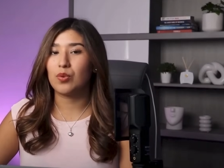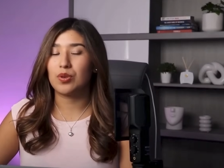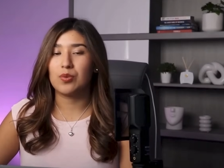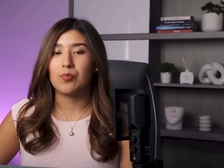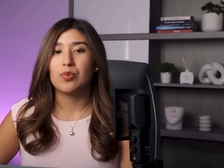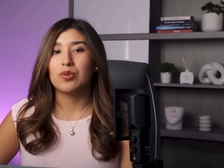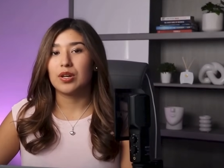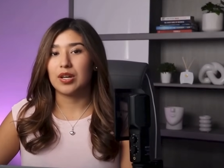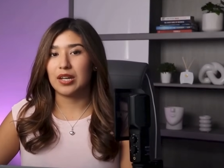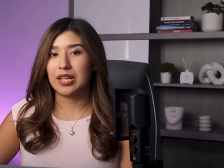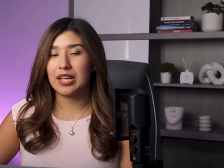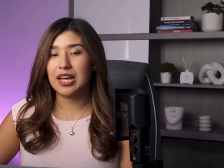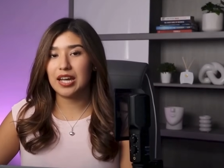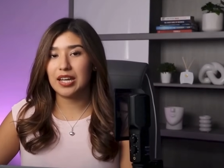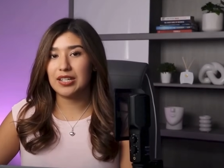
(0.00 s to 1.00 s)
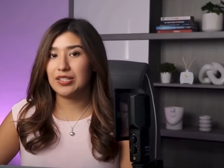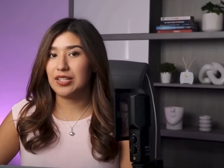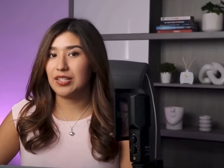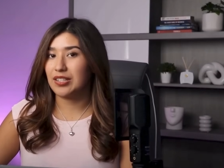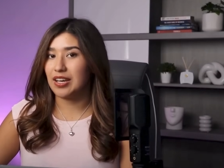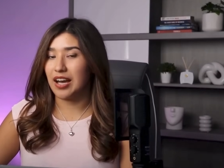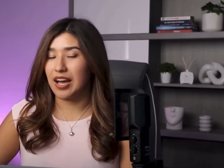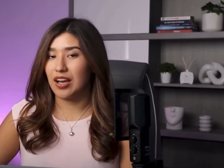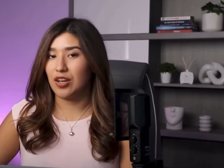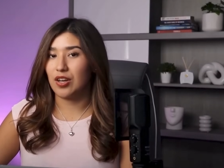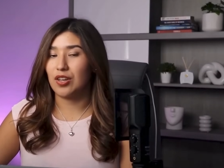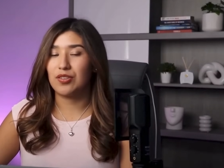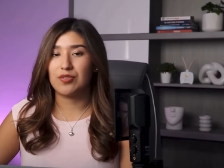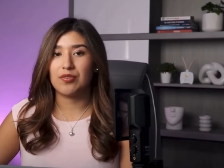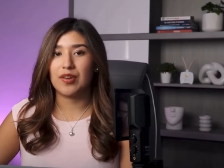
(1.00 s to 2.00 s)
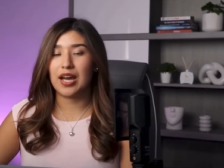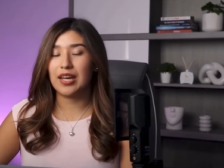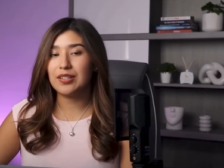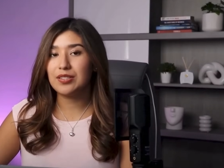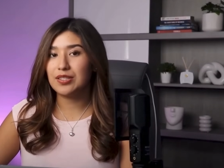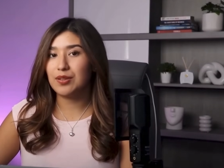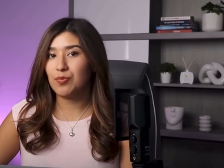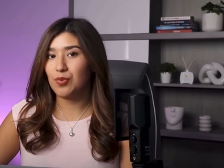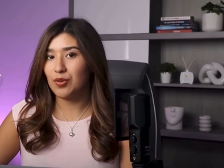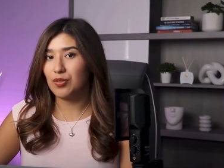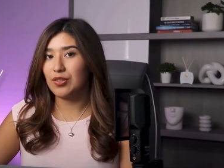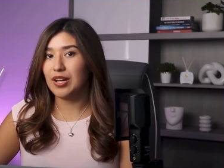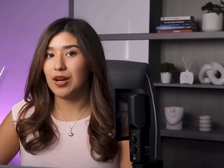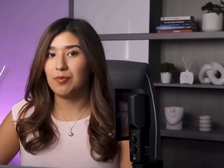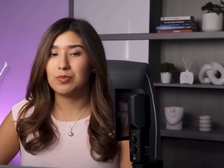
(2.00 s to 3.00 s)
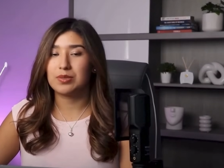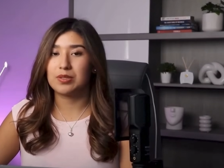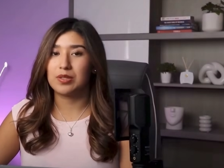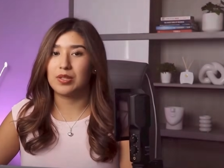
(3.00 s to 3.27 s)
multiple talking characters in just 5 simple steps.